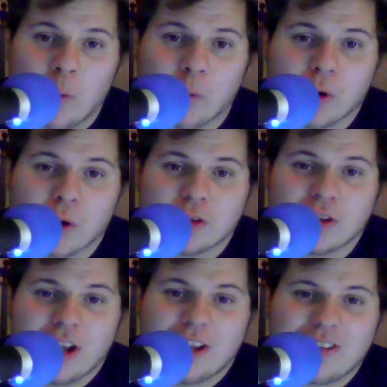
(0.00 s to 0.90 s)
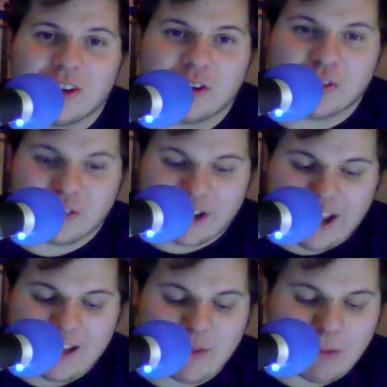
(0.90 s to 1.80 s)
So to recount my bets now
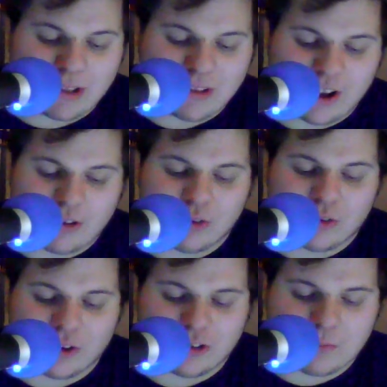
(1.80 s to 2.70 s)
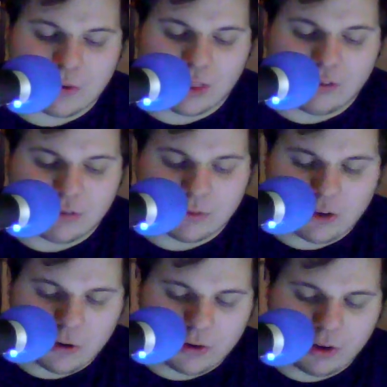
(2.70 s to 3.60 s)
for race number 11 from Tokyo Racecourse,
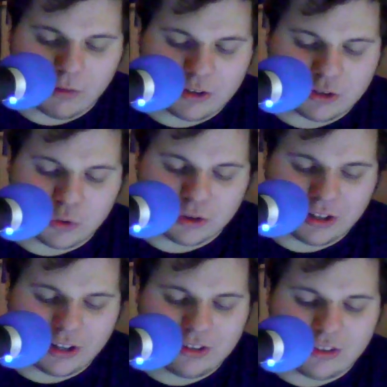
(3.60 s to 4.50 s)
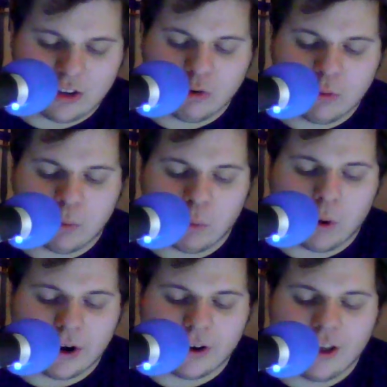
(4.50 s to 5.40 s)
it's the Group 1 34th
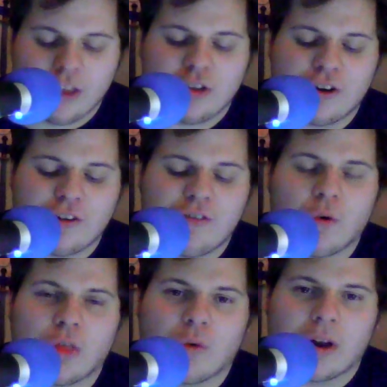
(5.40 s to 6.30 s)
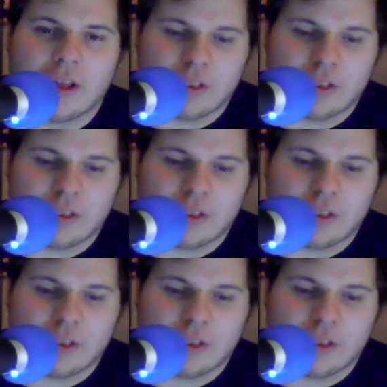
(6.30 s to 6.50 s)
running of the February Stakes.